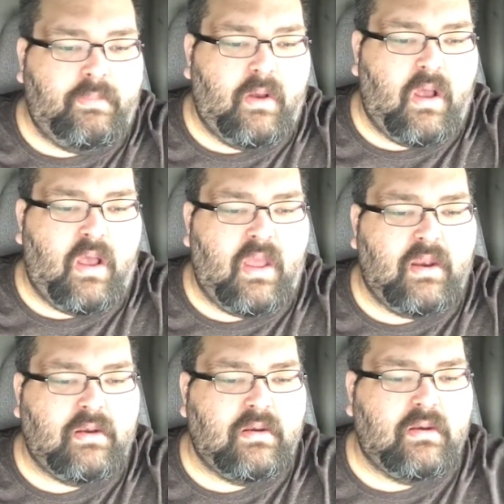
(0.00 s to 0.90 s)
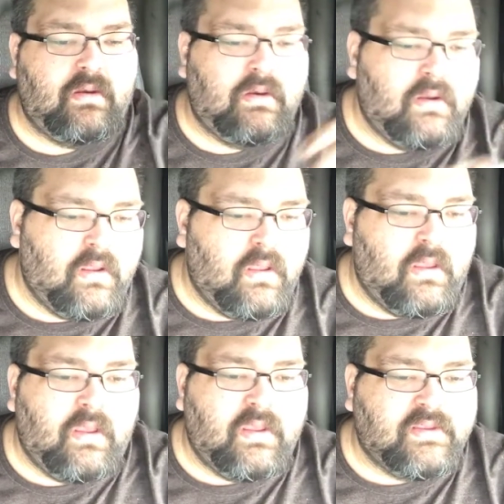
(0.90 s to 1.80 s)
But,
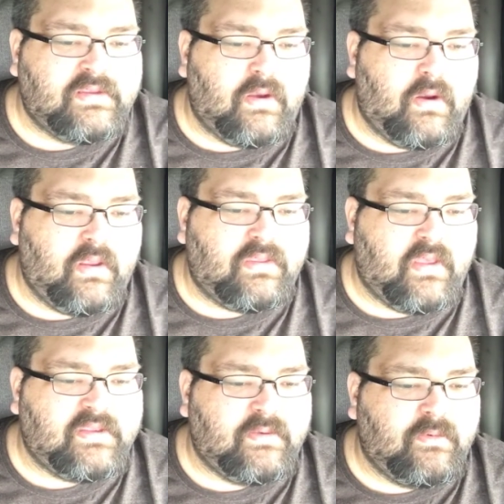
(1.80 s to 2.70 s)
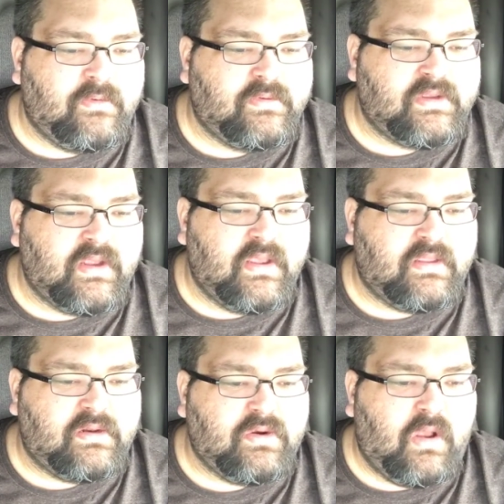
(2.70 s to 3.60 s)
sorry, thought someone was going to
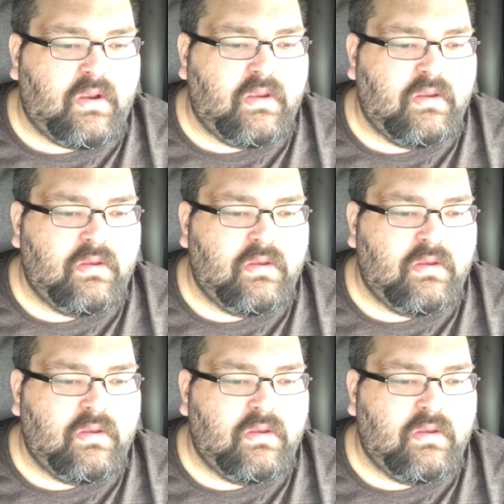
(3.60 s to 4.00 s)
hit the truck.